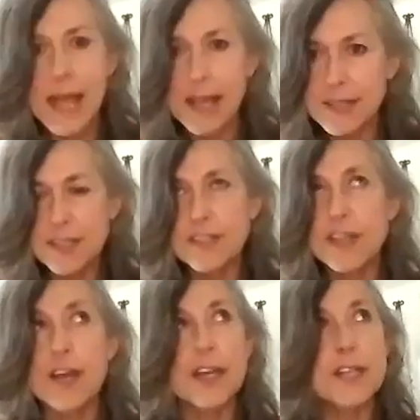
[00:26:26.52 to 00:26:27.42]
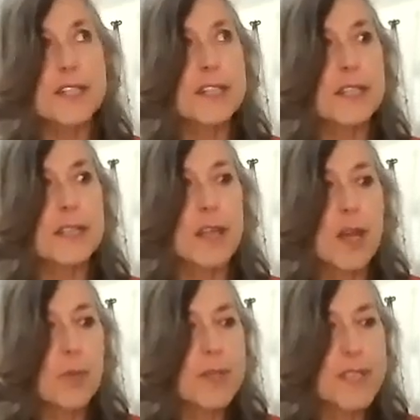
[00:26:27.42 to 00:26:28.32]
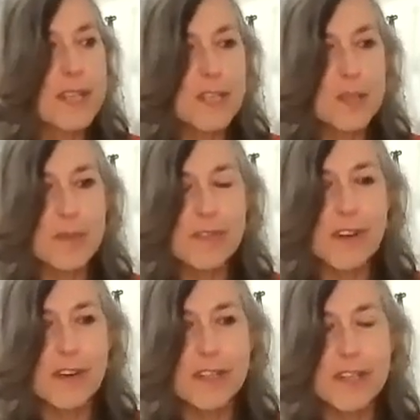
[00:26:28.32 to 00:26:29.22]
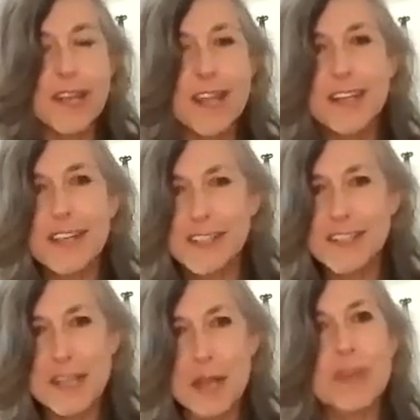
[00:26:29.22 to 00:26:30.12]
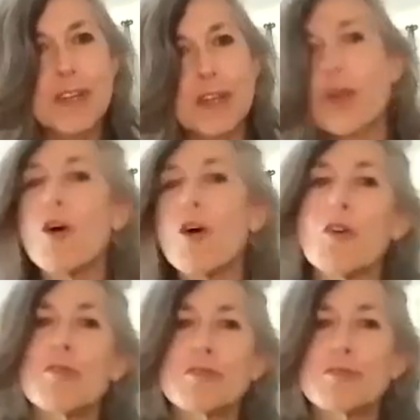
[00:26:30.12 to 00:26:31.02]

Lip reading: as a society we tend to be very condemning of